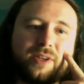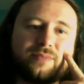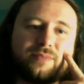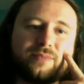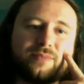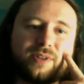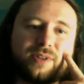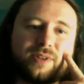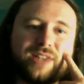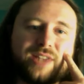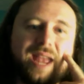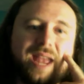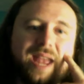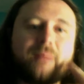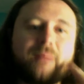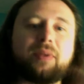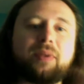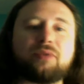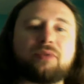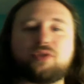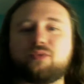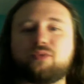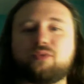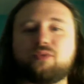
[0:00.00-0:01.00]
example, I
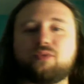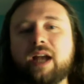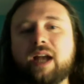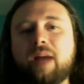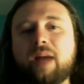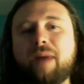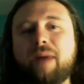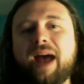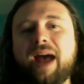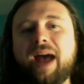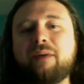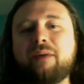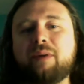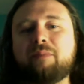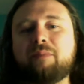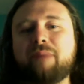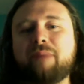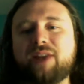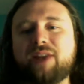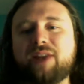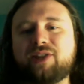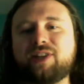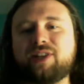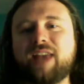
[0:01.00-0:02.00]
was running a
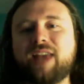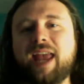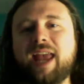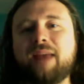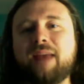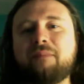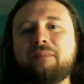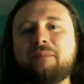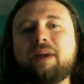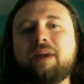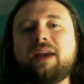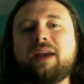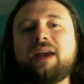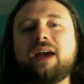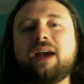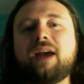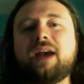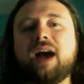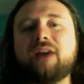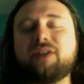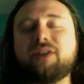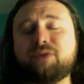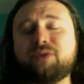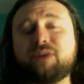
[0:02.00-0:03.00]
pirate-based game.
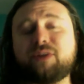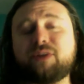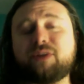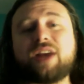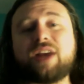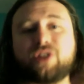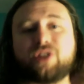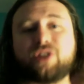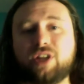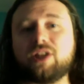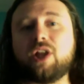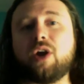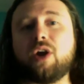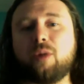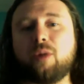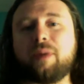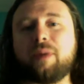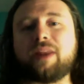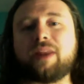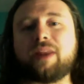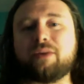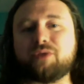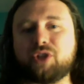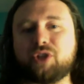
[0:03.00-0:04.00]
This was actually a
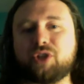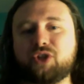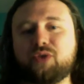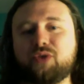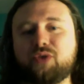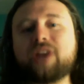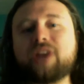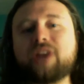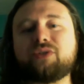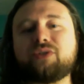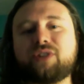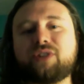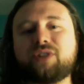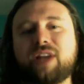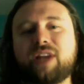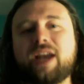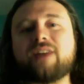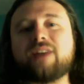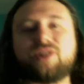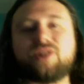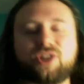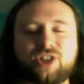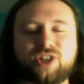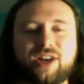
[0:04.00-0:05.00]
LARP, and there was a treasure
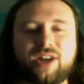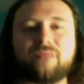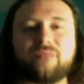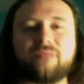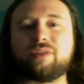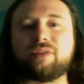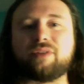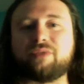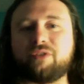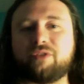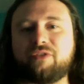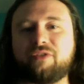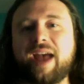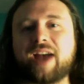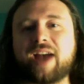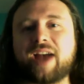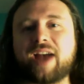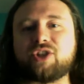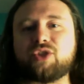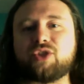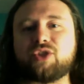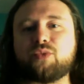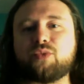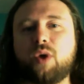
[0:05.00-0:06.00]
chest that several different
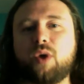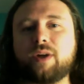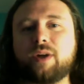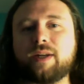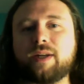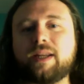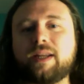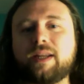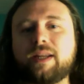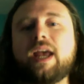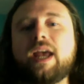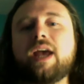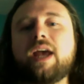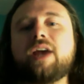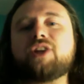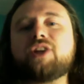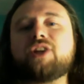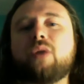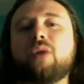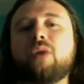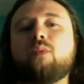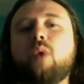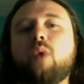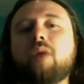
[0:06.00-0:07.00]
factions wanted.
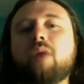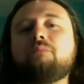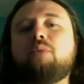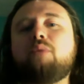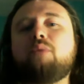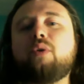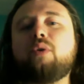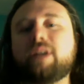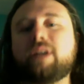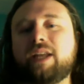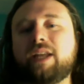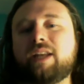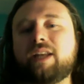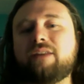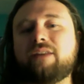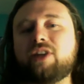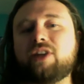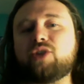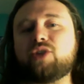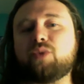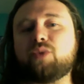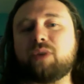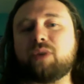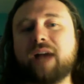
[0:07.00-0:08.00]
So at one point, an
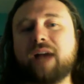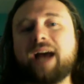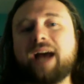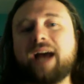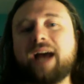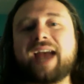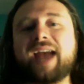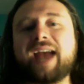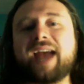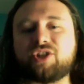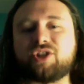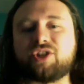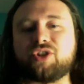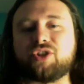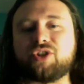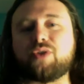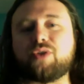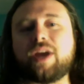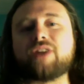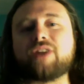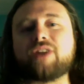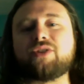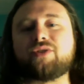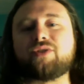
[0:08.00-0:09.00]
individual got access to the
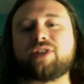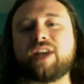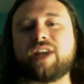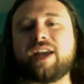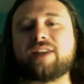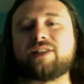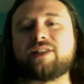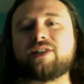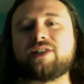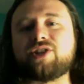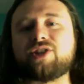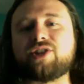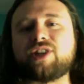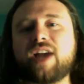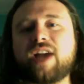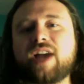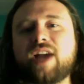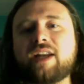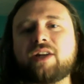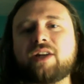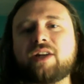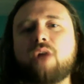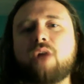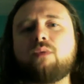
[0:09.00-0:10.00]
treasure chest and
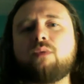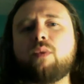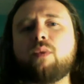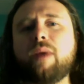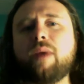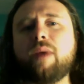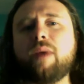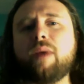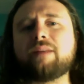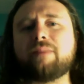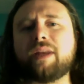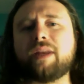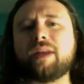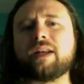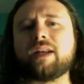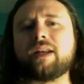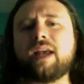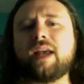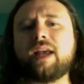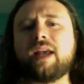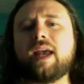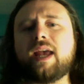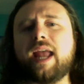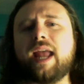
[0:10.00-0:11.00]
decided, oh, well, wait a minute.
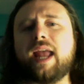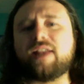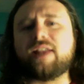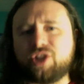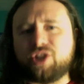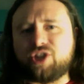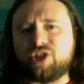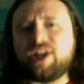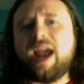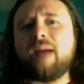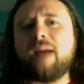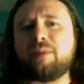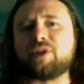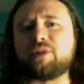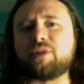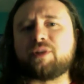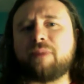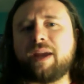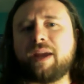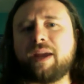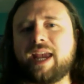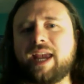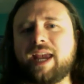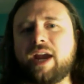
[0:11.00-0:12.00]
It's established
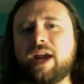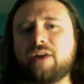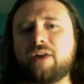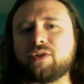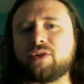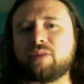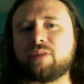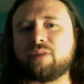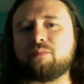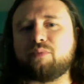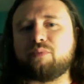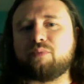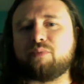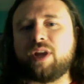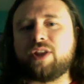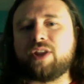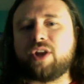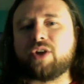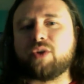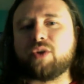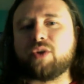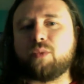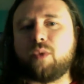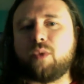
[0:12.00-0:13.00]
my character can breathe
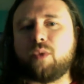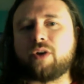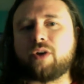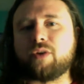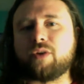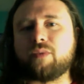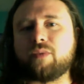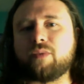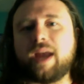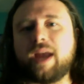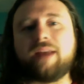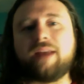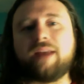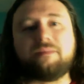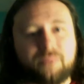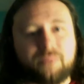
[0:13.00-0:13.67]
underwater, right?